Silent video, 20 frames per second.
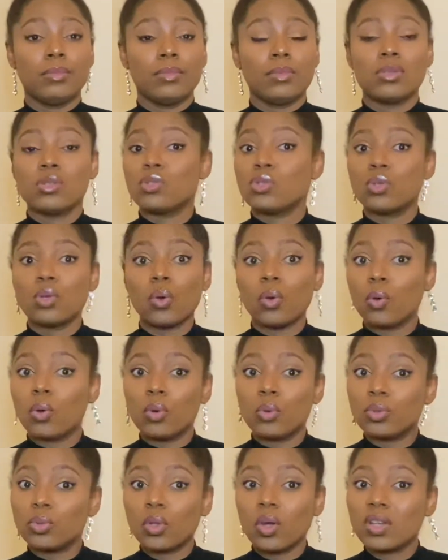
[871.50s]
So
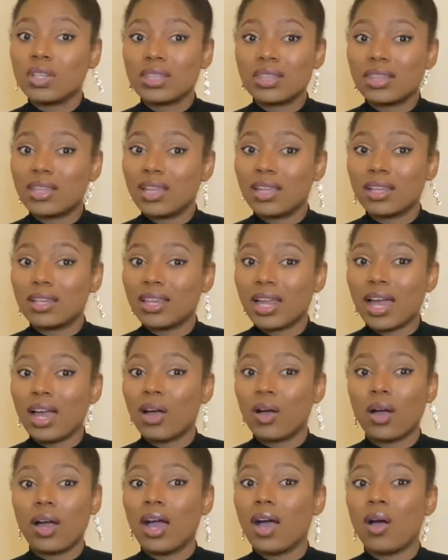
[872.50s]
don't think that,
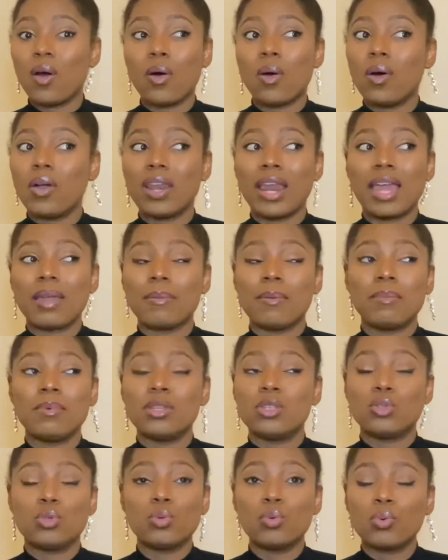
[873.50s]
or like maybe
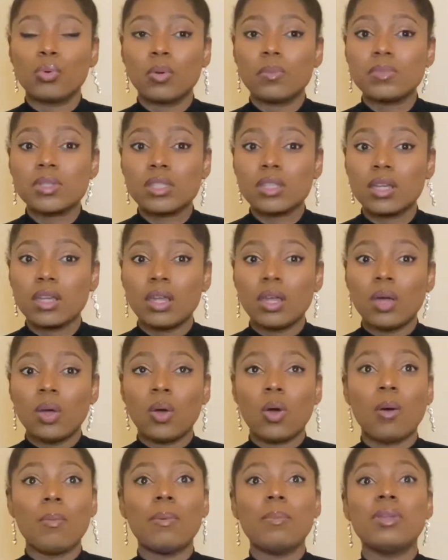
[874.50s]
2 rooms, or
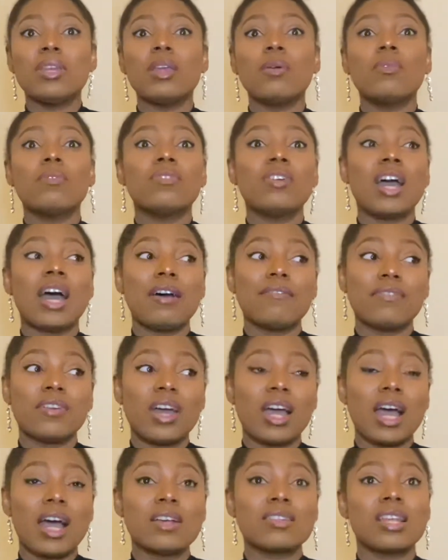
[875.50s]
maybe they will even have a
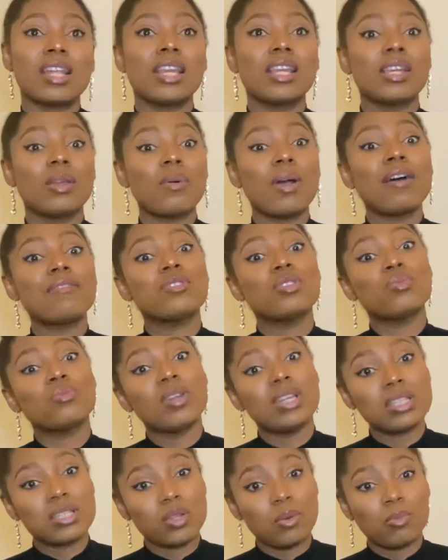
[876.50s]
house and then they will have to
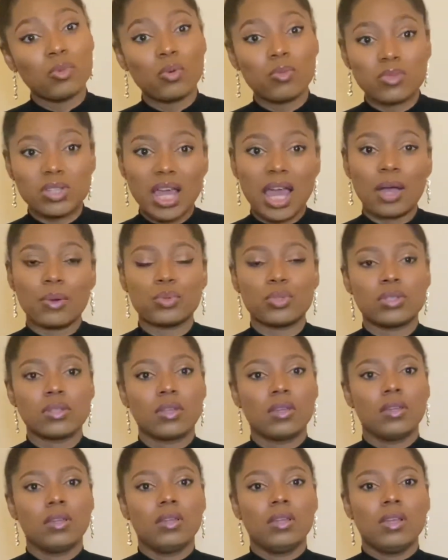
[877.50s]
rent some rooms out.
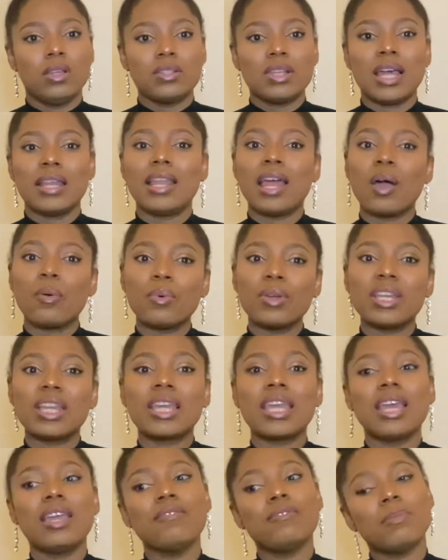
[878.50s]
So that way they can
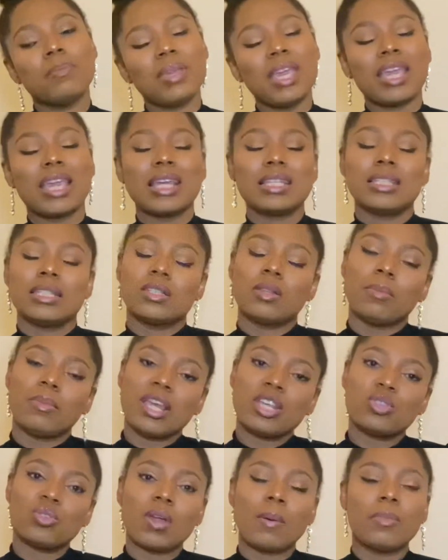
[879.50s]
even be getting some
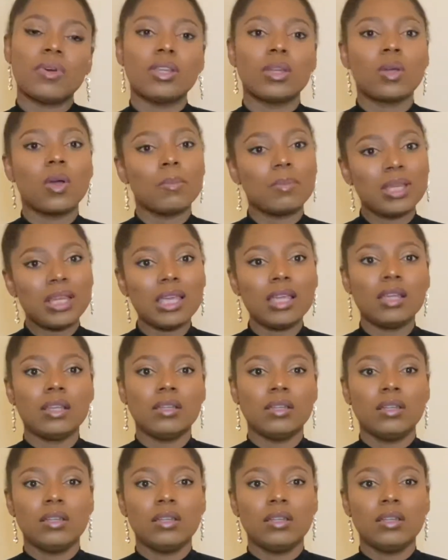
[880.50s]
extra money coming in.